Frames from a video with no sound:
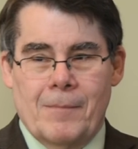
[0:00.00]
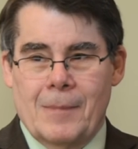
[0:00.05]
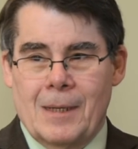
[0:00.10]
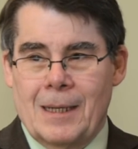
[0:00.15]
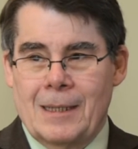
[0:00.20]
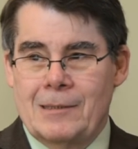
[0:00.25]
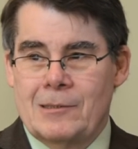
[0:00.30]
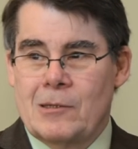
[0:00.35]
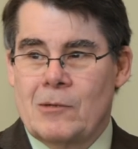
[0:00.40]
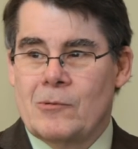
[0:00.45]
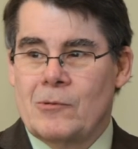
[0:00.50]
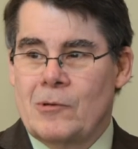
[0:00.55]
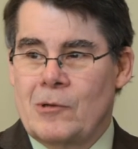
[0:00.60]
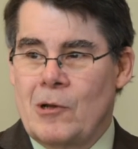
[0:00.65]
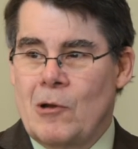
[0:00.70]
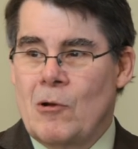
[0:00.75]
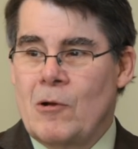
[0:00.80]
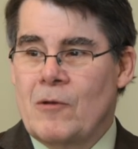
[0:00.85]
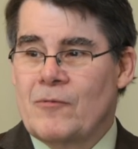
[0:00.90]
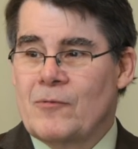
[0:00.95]
I don't
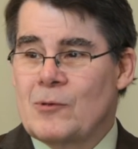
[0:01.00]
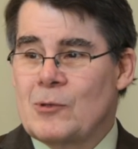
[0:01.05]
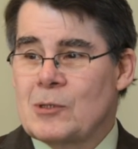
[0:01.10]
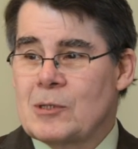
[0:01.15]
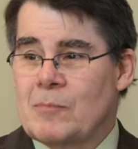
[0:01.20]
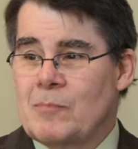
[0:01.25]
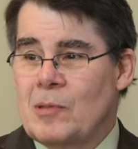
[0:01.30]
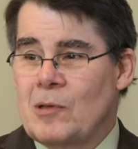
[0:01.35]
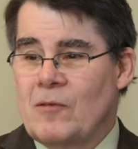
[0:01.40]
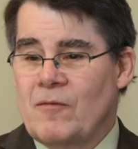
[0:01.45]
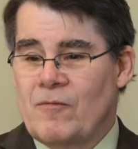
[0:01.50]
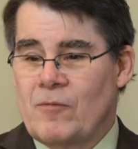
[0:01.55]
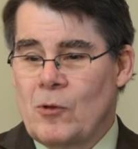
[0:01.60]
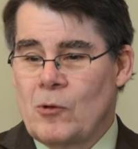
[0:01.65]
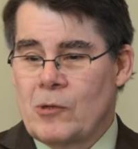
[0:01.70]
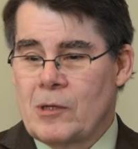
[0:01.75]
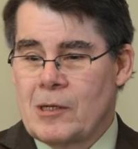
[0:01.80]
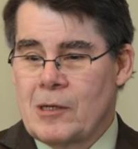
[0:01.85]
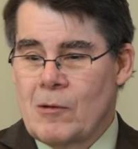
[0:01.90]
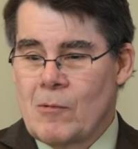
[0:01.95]
know if there's a bill
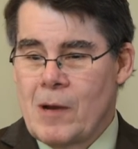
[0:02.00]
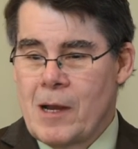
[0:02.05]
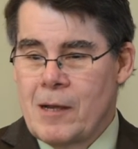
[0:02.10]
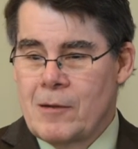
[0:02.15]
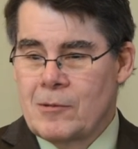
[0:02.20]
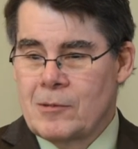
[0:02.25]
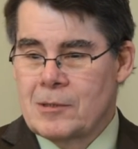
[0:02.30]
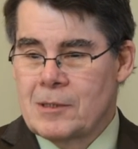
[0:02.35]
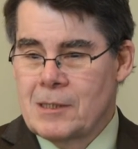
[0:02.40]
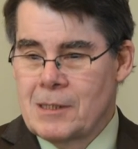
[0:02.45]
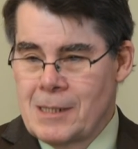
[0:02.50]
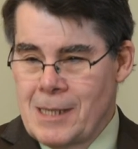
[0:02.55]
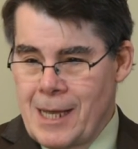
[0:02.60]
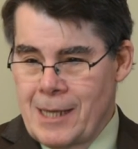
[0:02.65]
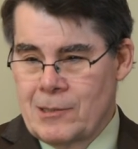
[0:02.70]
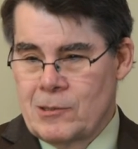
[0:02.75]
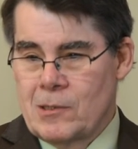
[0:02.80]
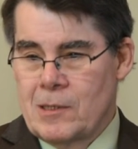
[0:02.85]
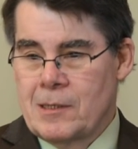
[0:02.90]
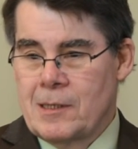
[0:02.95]
floating around
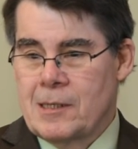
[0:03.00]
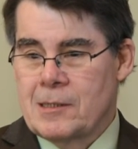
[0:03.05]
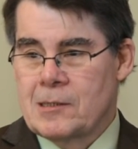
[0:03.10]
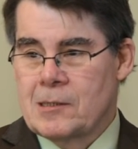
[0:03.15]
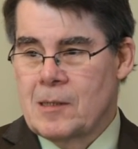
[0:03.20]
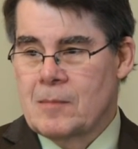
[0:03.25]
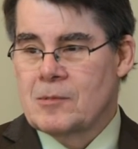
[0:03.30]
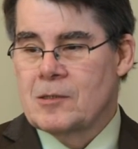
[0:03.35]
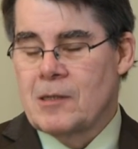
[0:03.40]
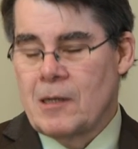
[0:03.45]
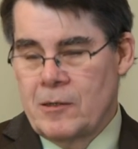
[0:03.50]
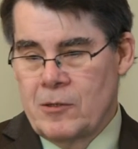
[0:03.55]
yet on that subject.